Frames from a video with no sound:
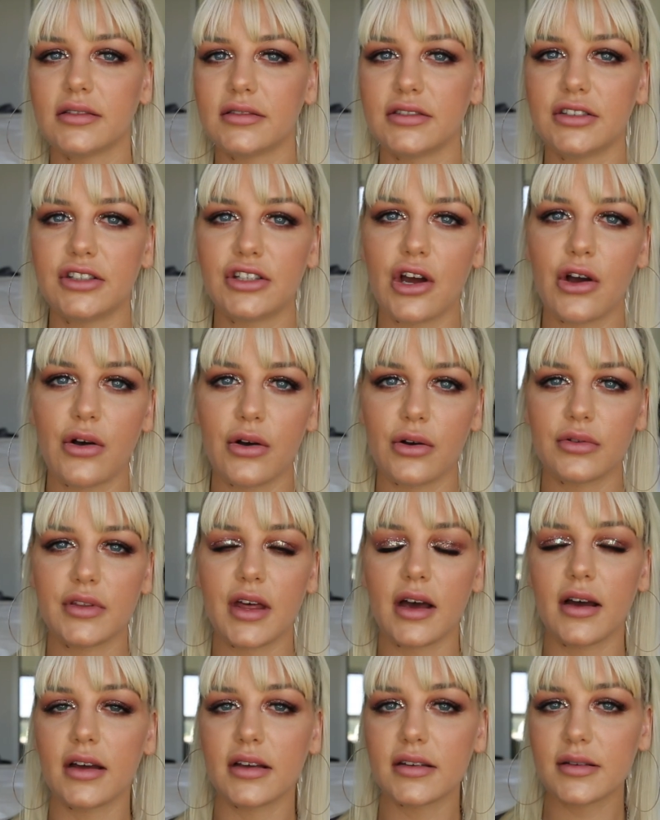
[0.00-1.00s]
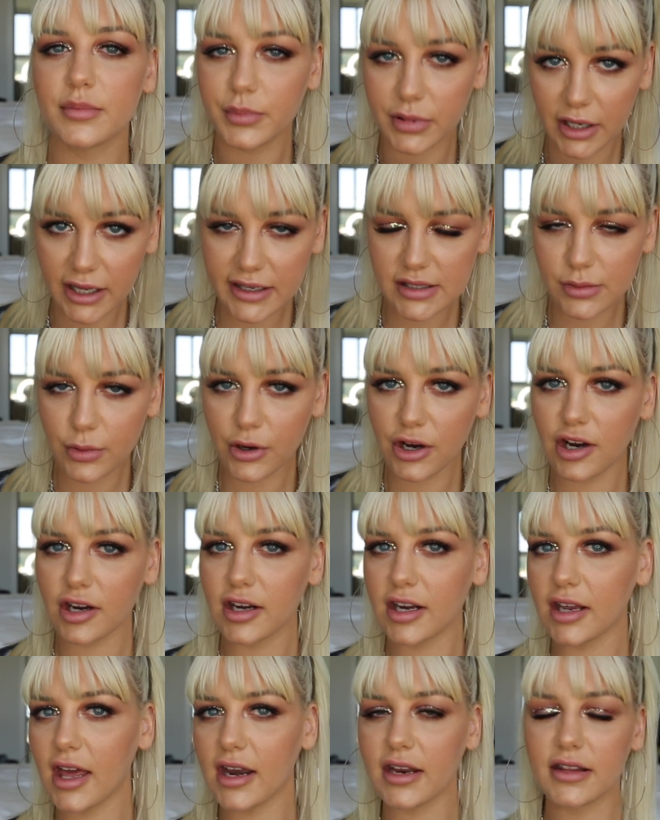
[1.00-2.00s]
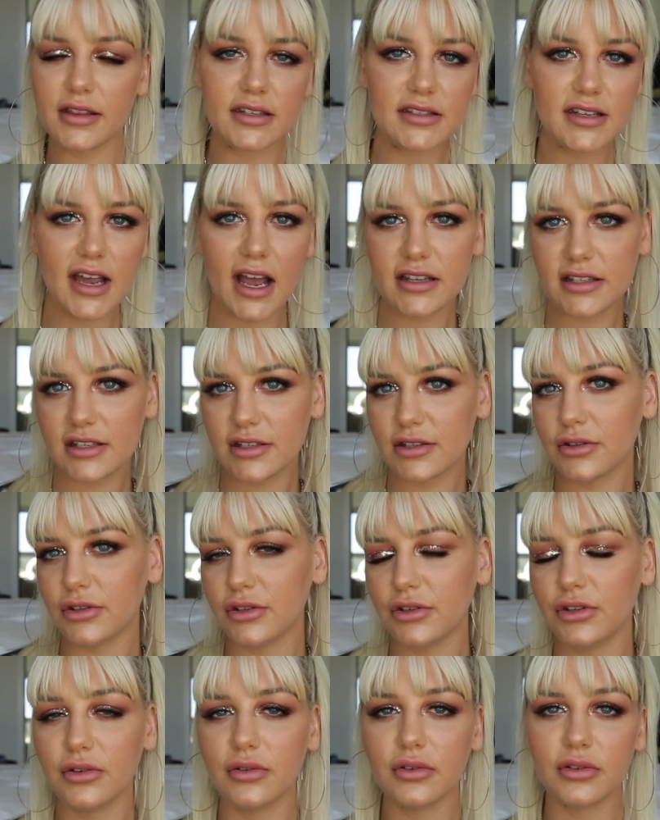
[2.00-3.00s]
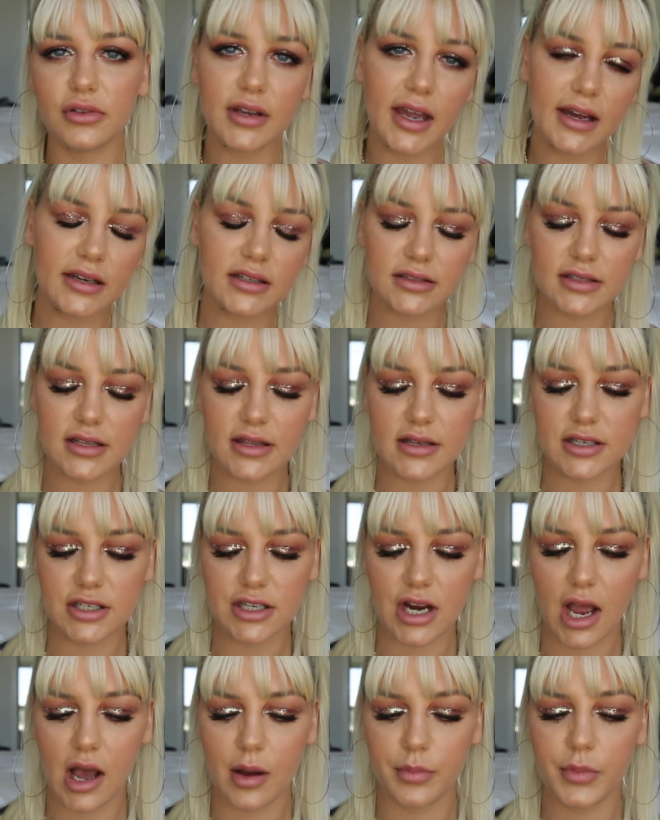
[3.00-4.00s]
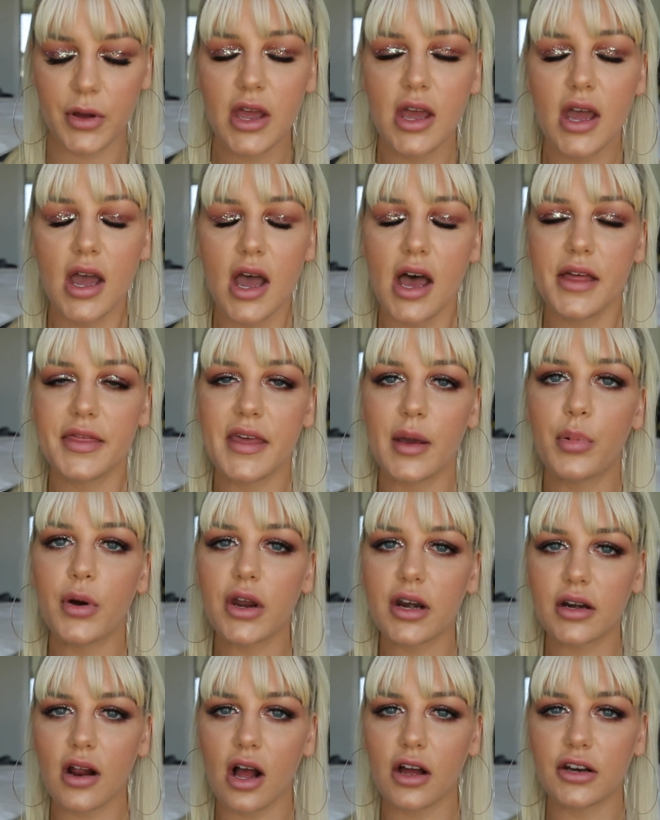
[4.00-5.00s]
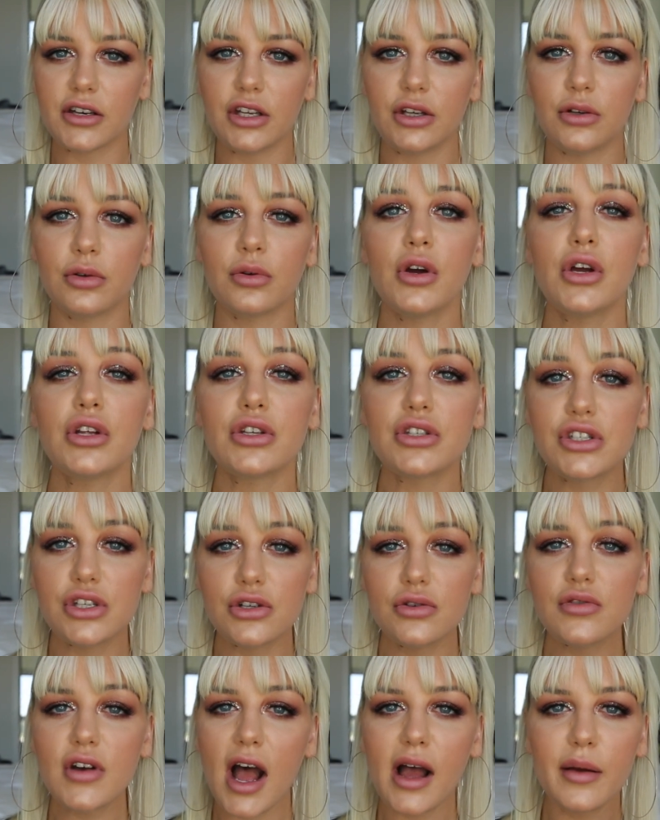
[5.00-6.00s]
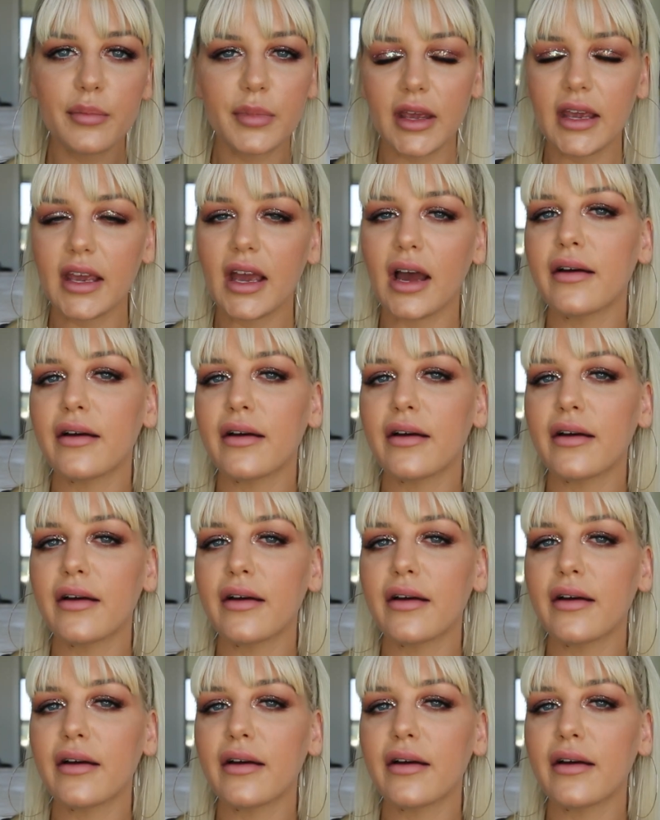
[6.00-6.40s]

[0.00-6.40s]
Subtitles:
the place where you're gonna get it, the tattoo, you get to the shop, they put it on you. Do not be